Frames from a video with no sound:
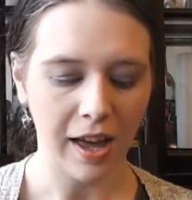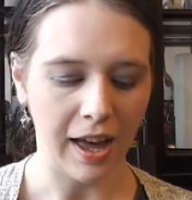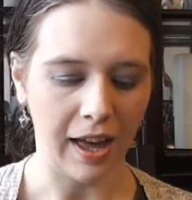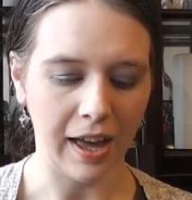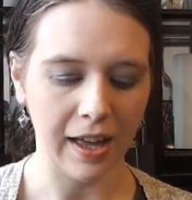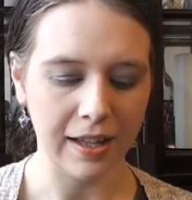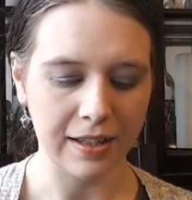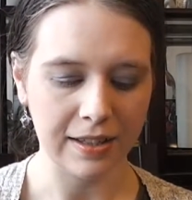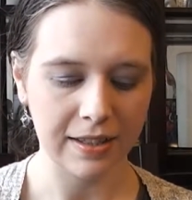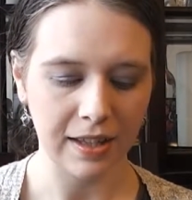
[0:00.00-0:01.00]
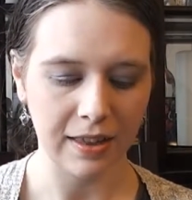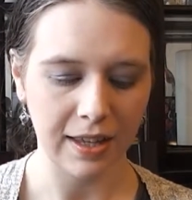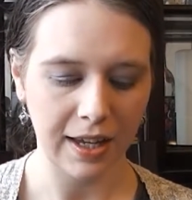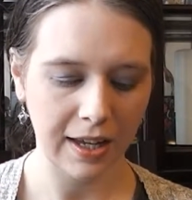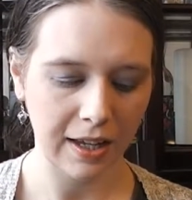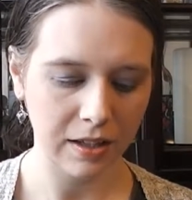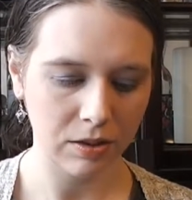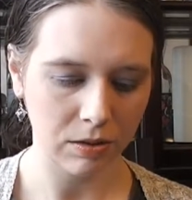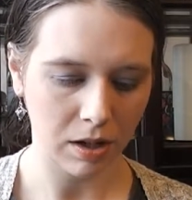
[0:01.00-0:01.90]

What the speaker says: and they do